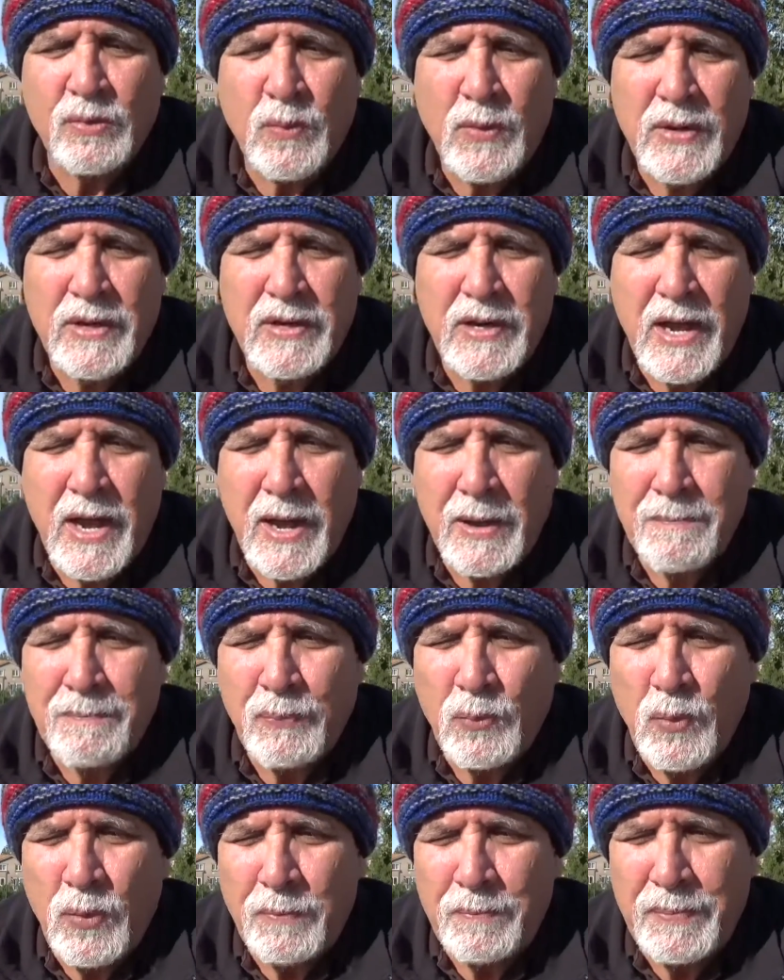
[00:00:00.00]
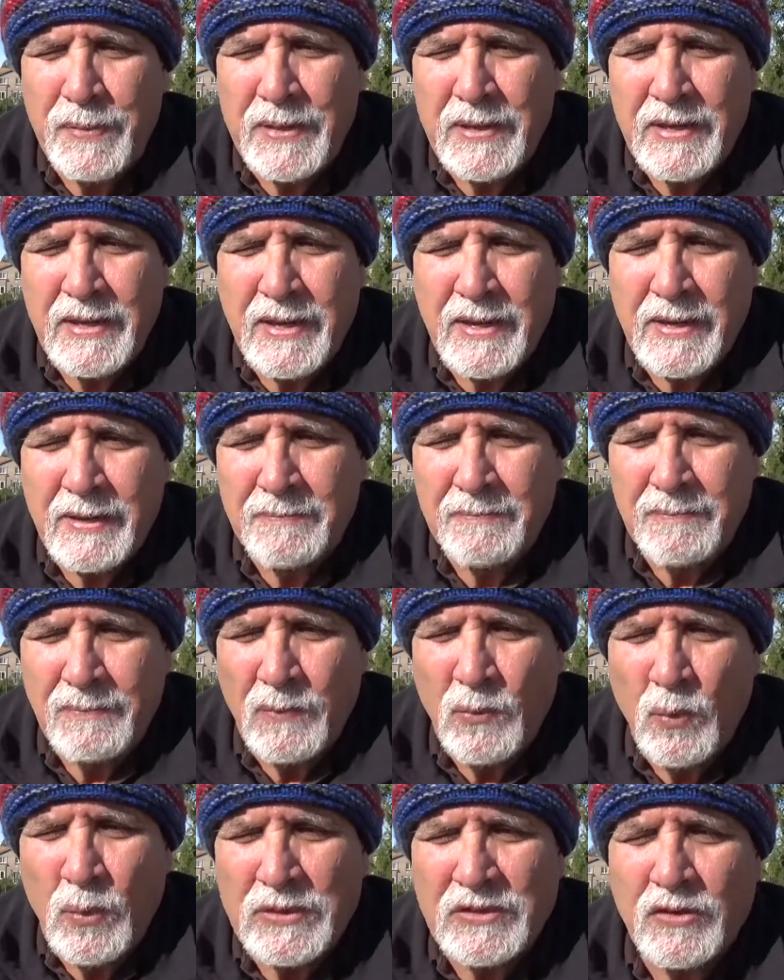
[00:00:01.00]
one up will be
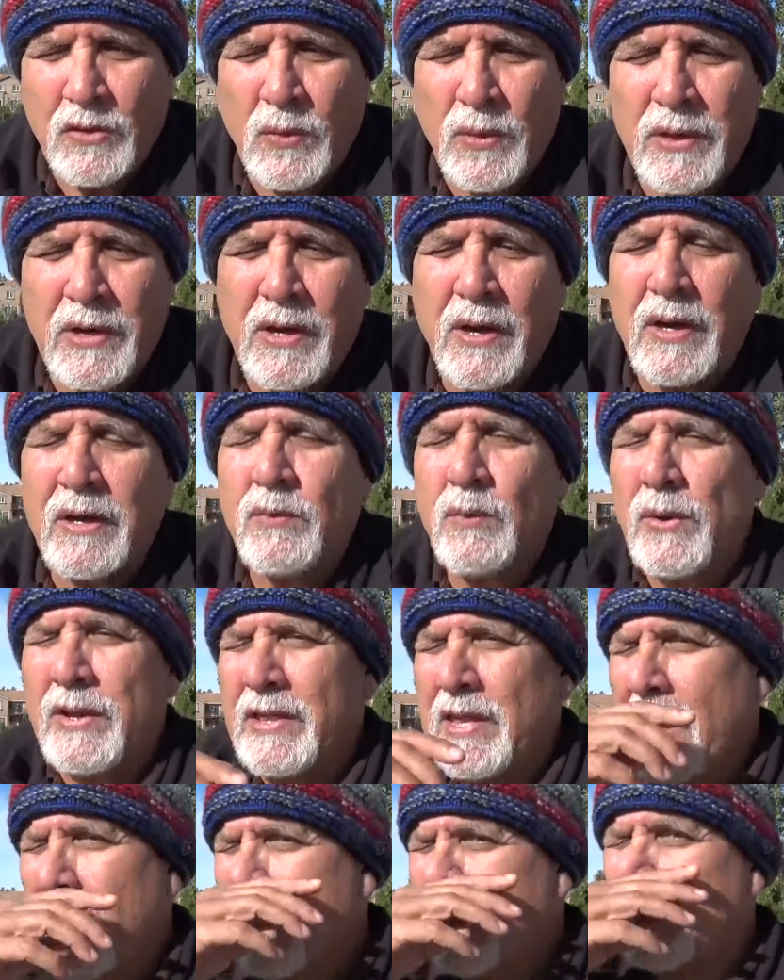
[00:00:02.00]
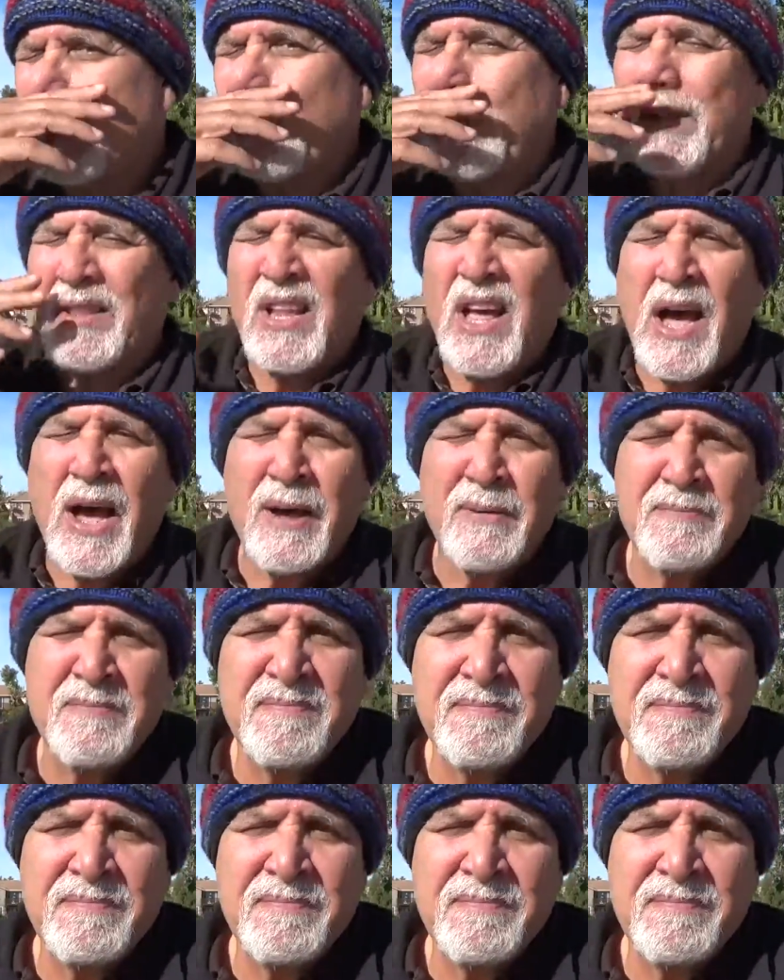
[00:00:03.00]
what's going on with Hezbollah.